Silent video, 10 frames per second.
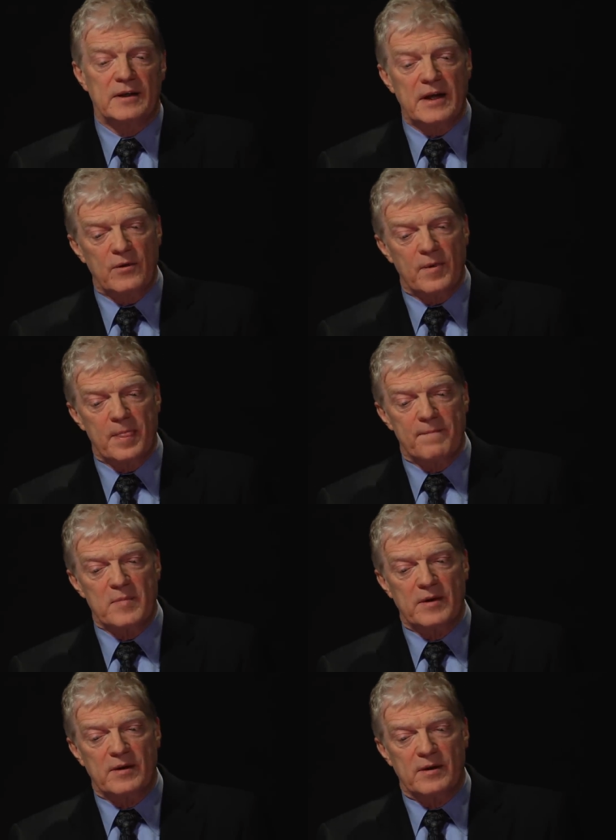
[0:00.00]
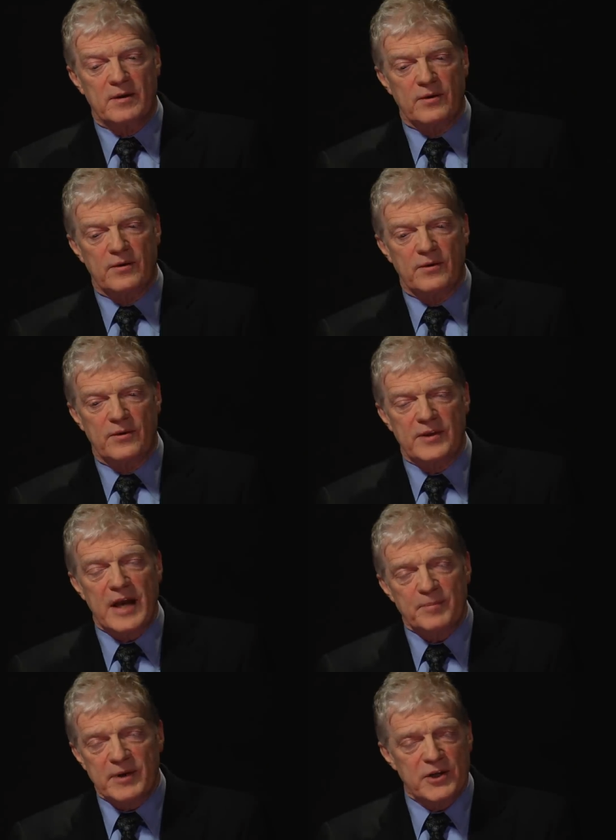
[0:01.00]
Now, the
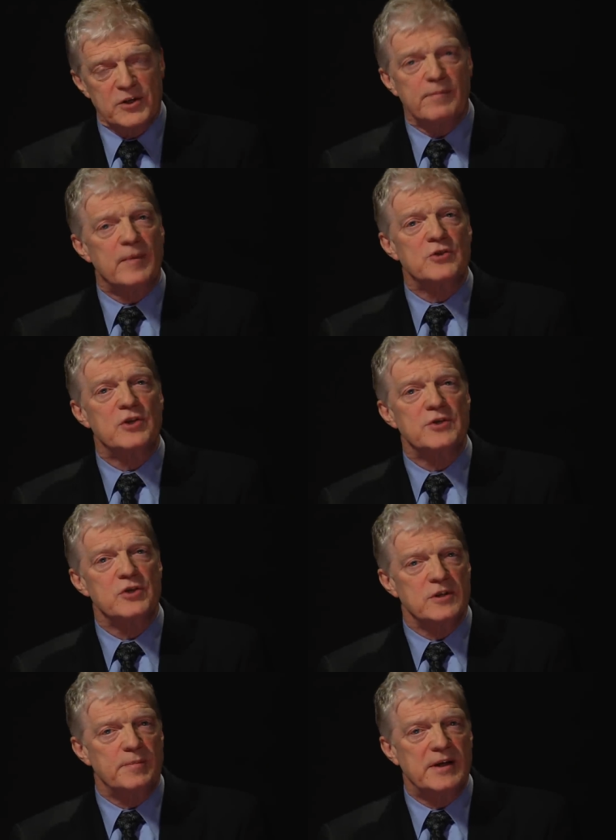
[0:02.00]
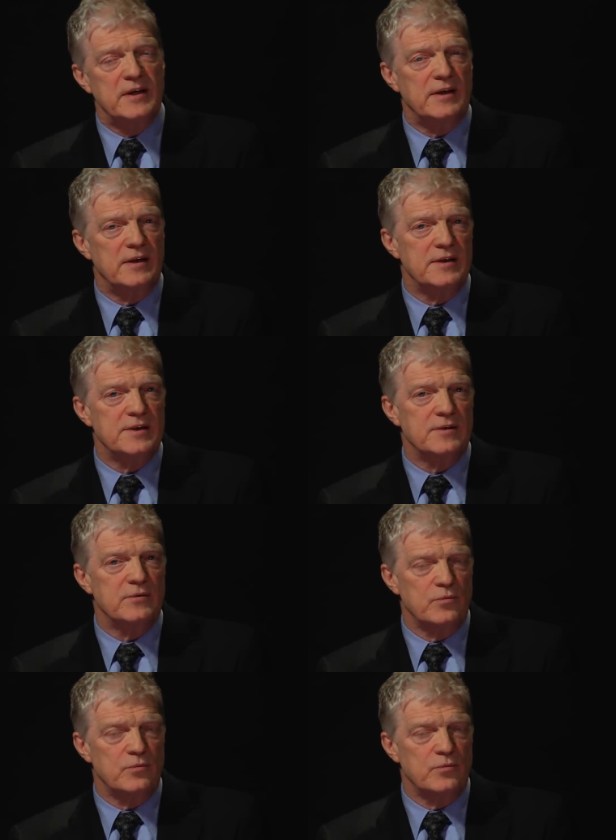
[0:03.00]
application of imagination to me is